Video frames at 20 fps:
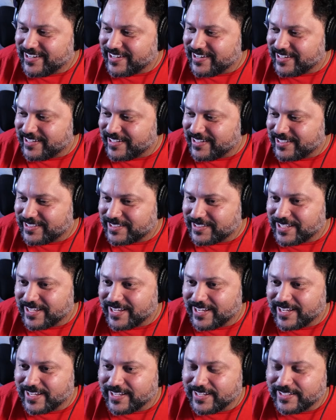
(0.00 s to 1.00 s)

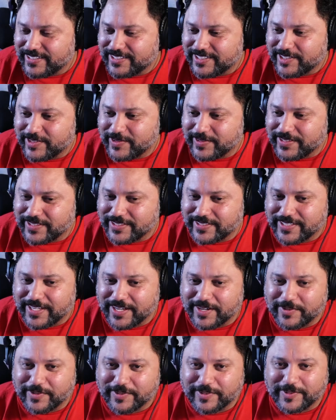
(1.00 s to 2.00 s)
Let's tweet this
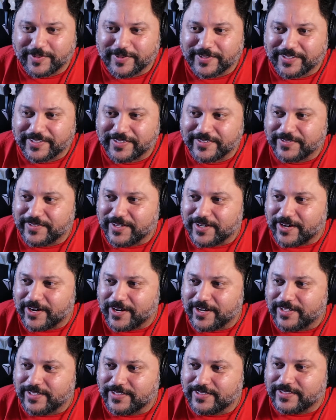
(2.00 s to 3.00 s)
out real quick. All right,
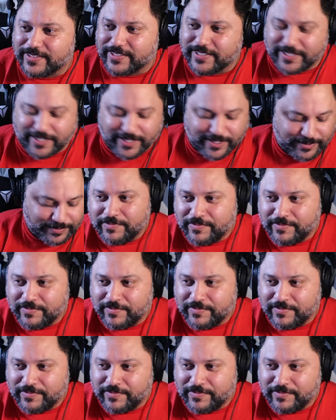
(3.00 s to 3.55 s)
let's see here.